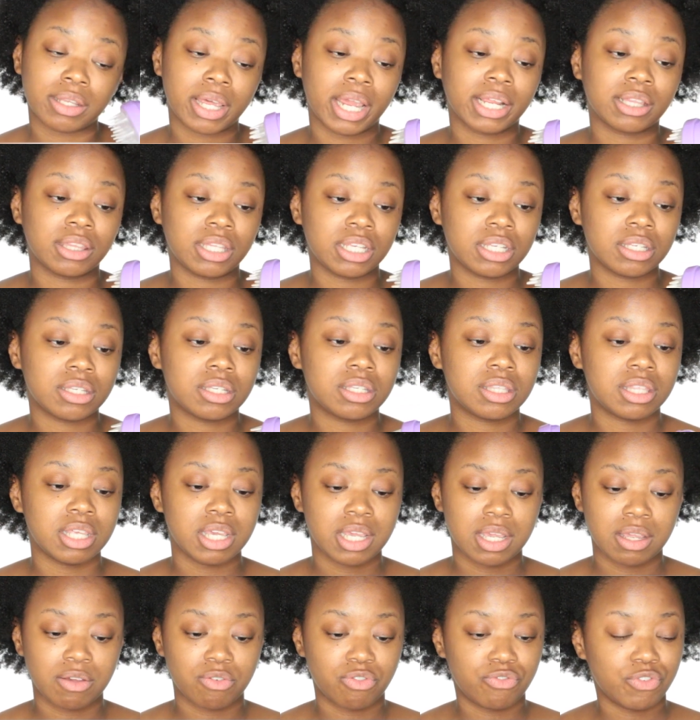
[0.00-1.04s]
Like, this
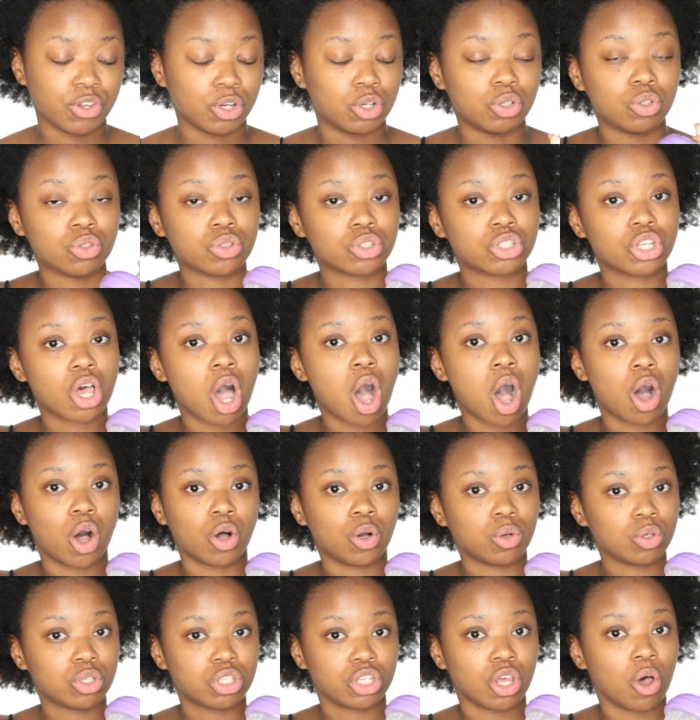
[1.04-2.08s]
thing feels
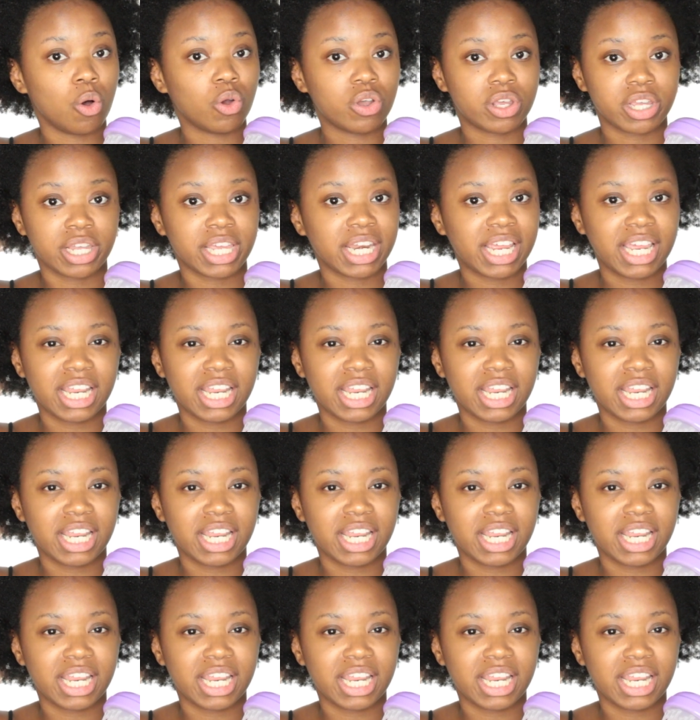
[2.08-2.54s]
oh so good.